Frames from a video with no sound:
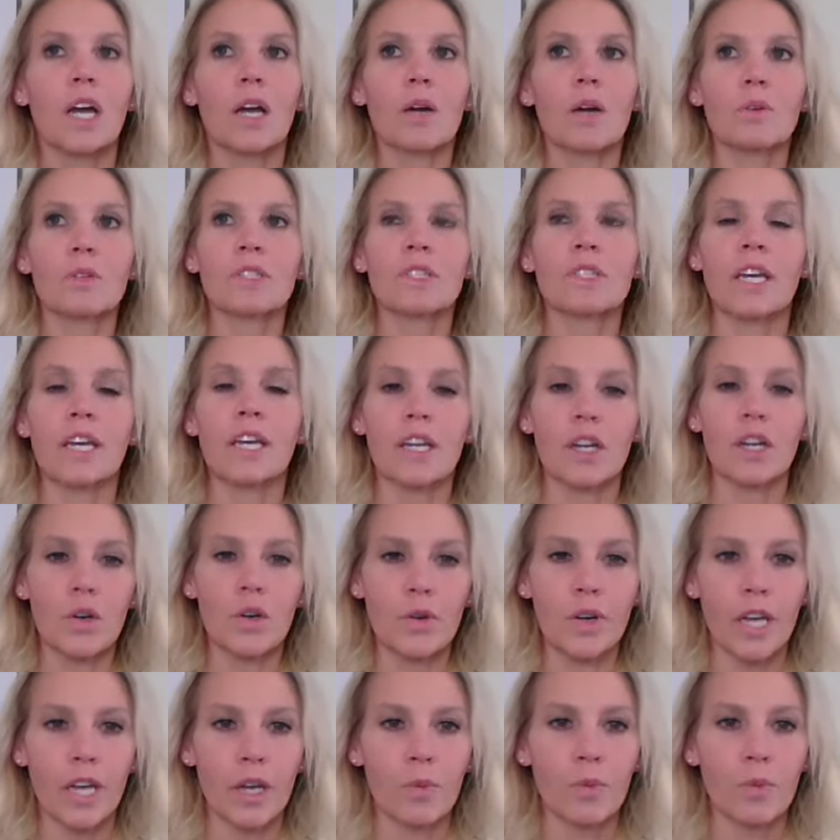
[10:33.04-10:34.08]
I was like,
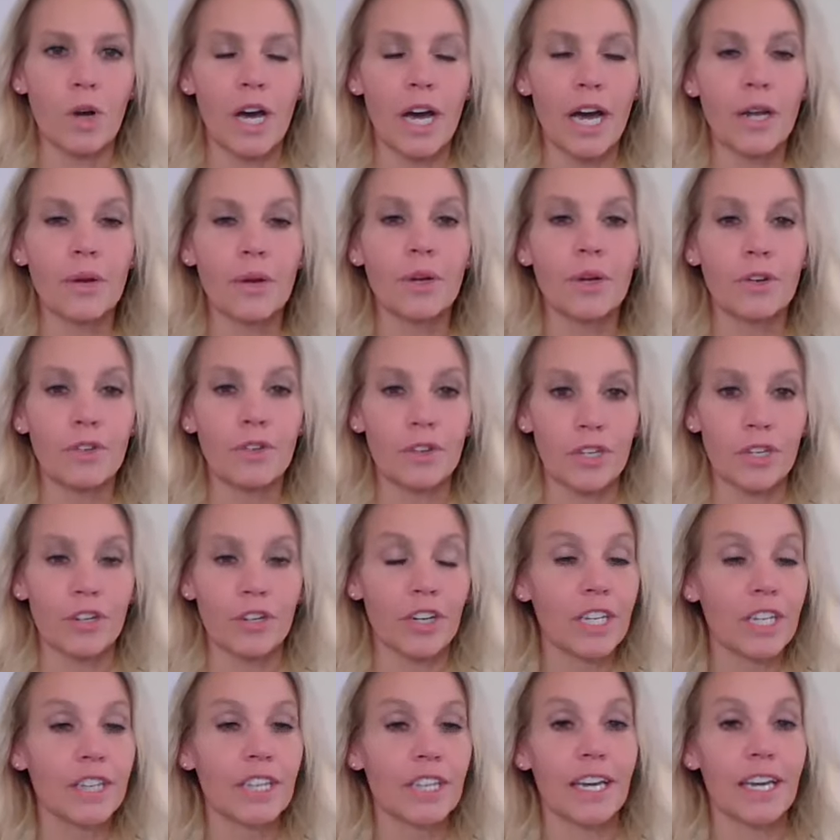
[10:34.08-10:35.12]
okay, well, how do I
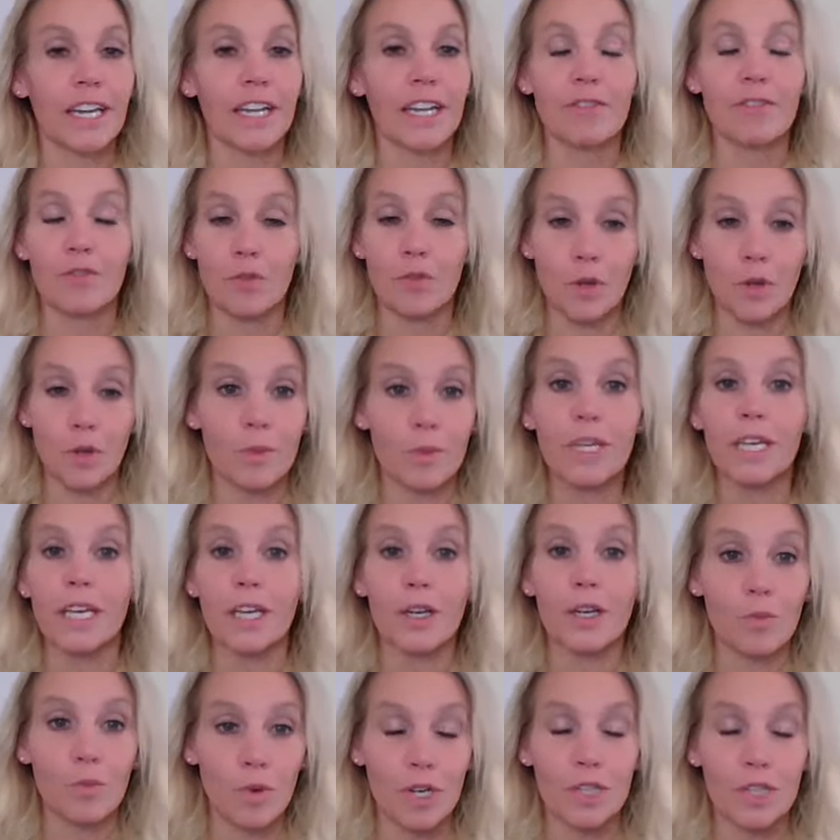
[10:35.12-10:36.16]
recreate that? And for me,
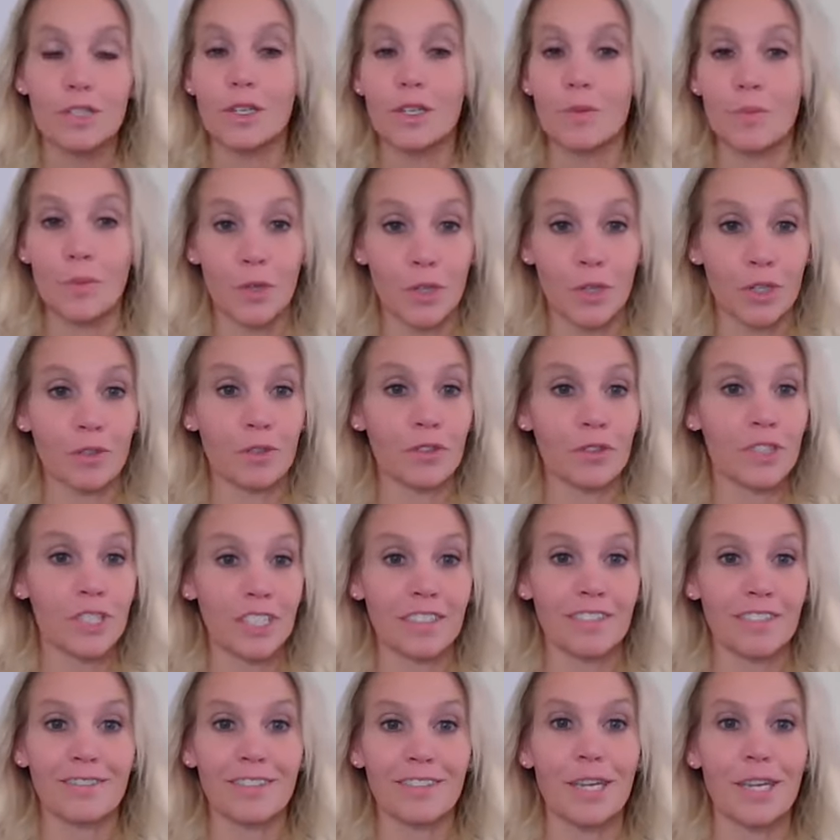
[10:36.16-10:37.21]
it was a morning
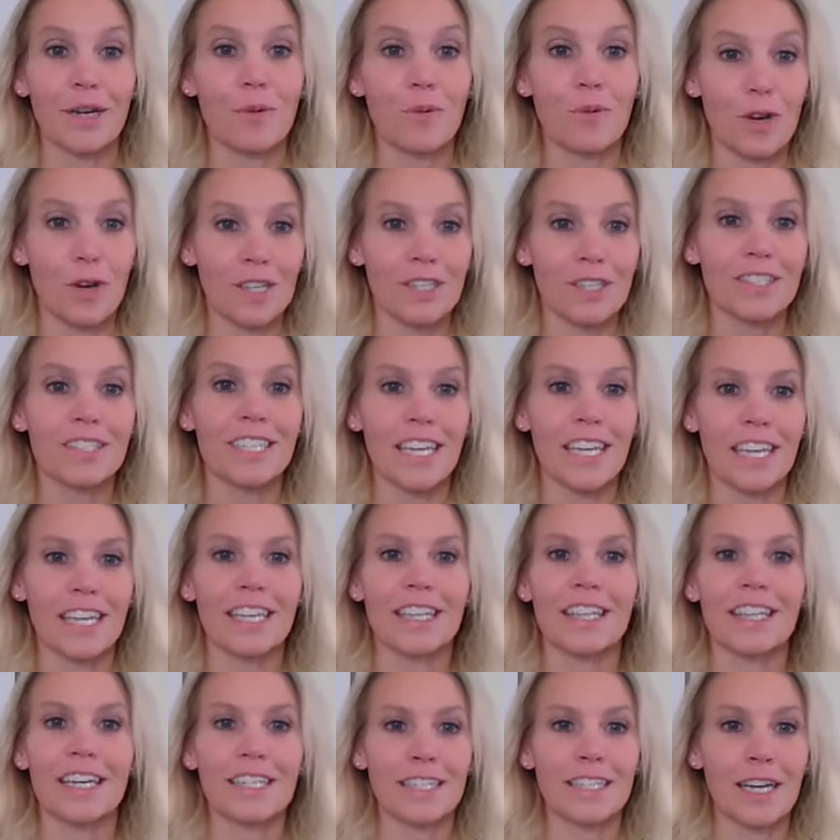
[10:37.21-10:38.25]
routine. It was
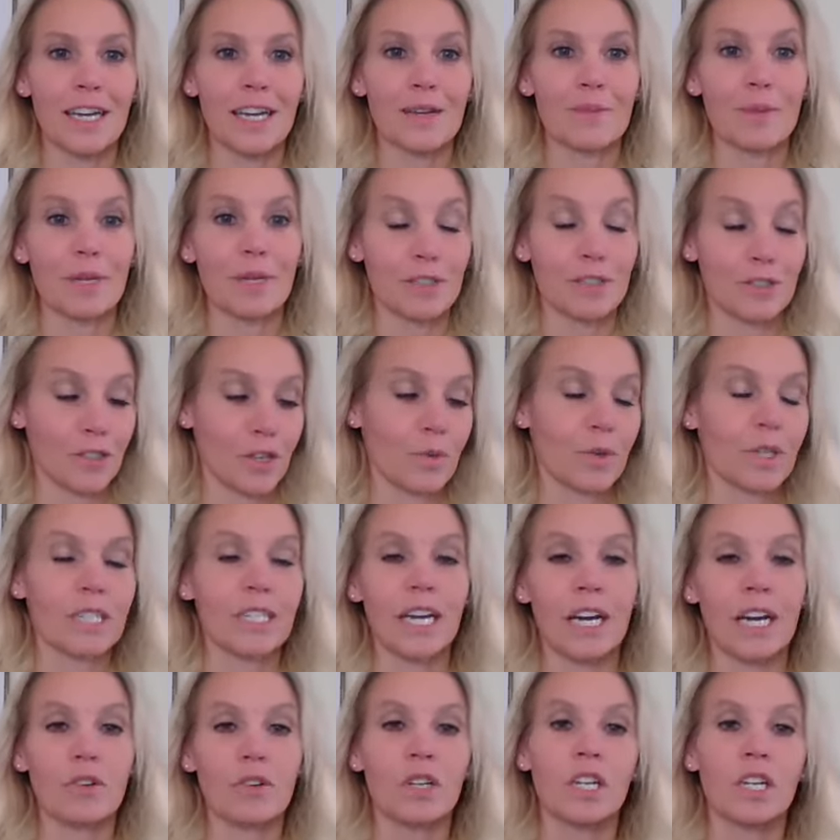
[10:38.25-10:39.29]
taking that mm-hmm. time and slowing
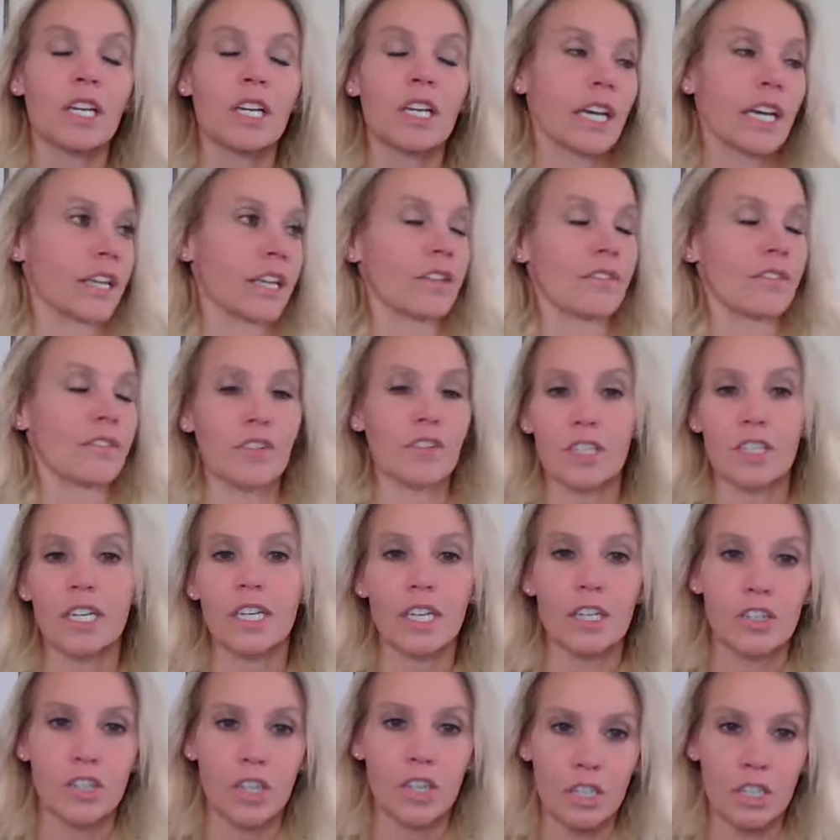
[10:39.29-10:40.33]
down. And the first
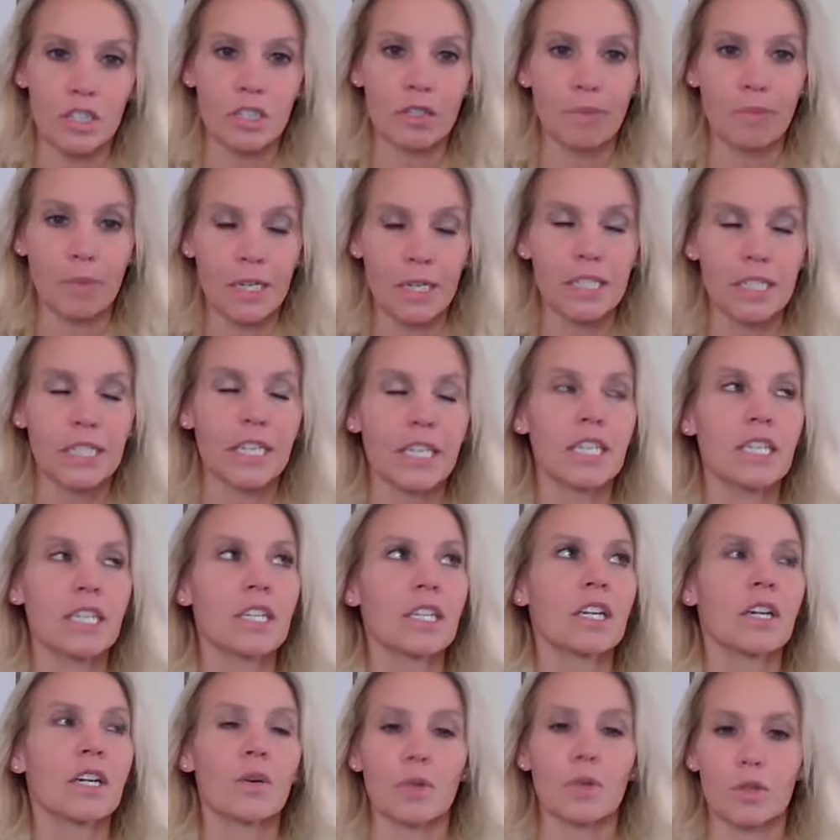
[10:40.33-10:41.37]
day I tried to meditate,
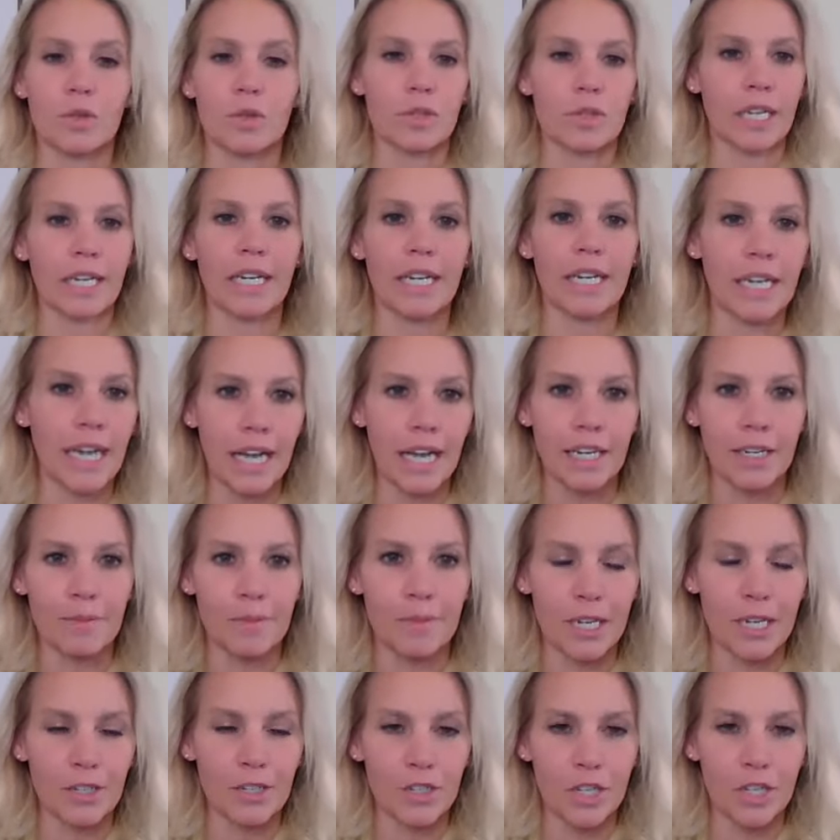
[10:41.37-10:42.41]
which was like a guided
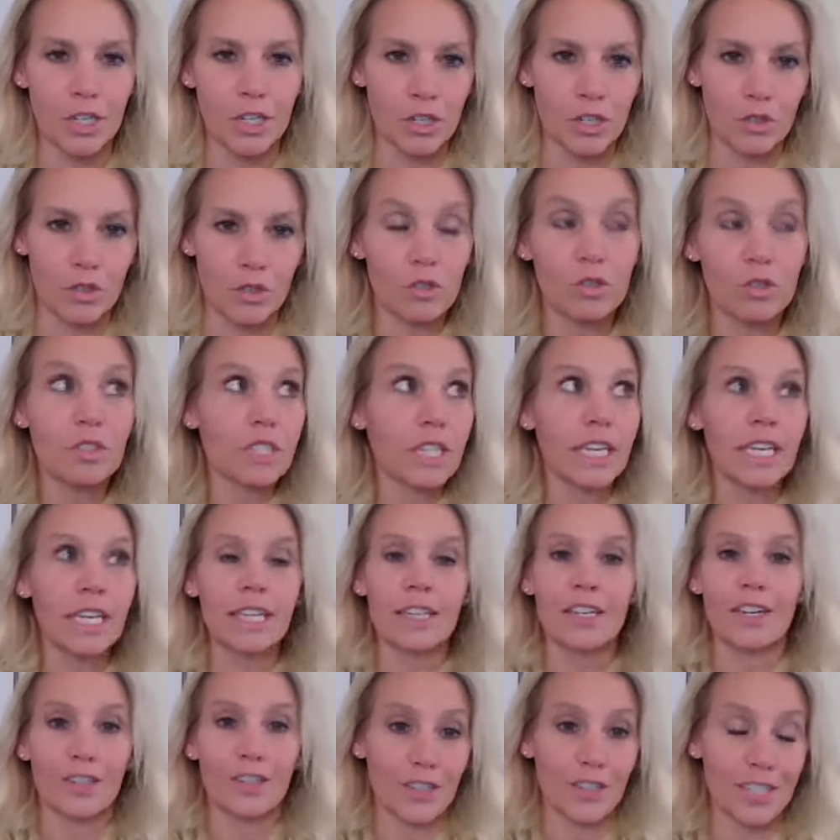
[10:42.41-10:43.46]
meditation, just just laying
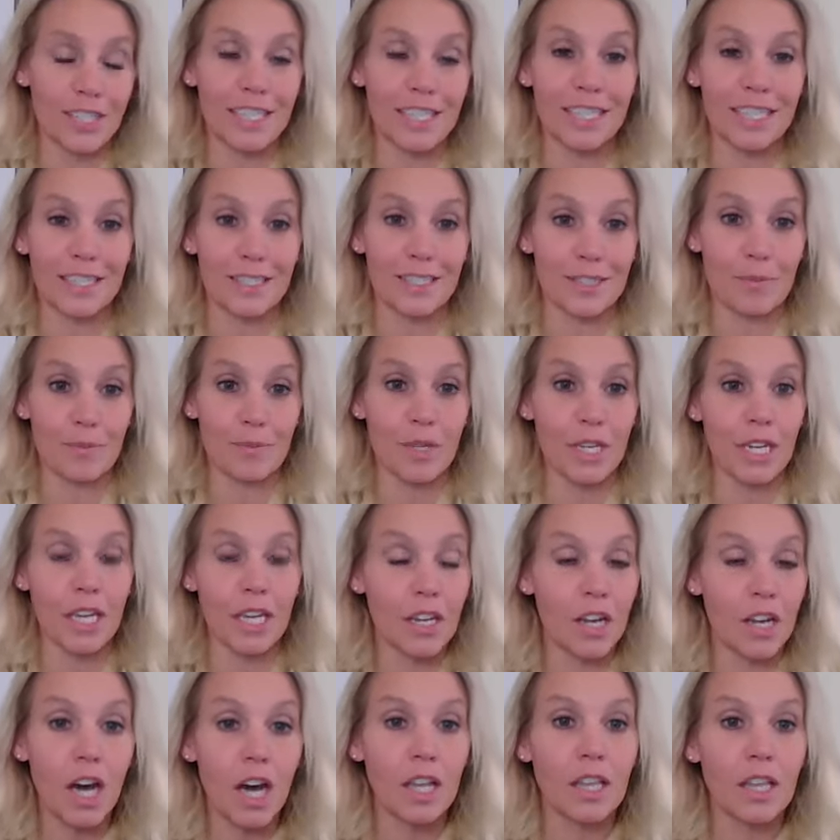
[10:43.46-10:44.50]
there listening to something
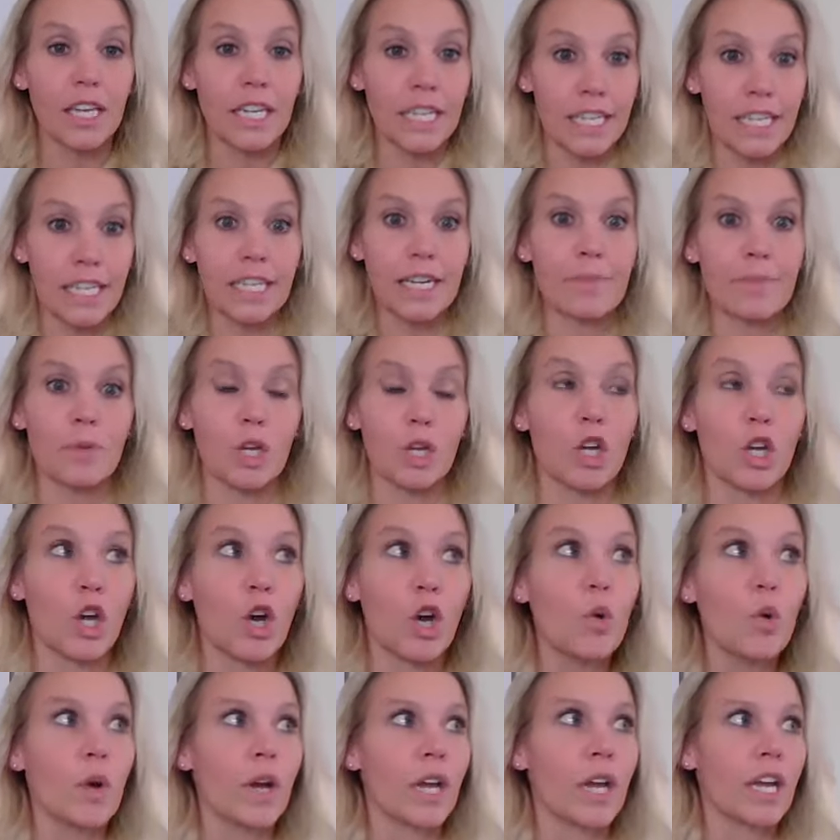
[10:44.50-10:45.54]
and not like getting up and
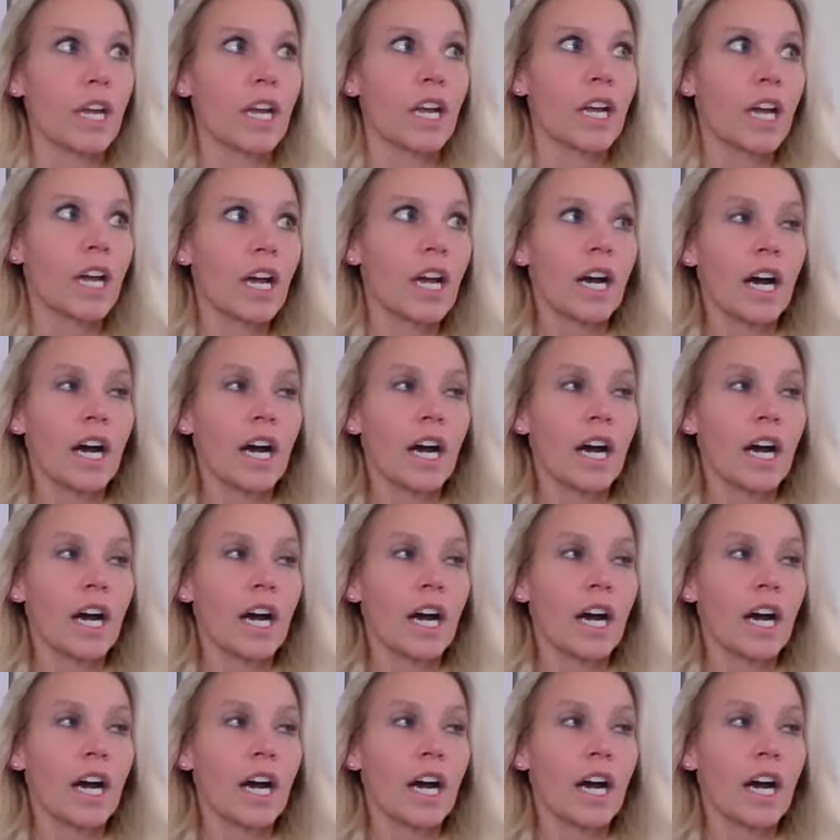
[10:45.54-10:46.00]
going.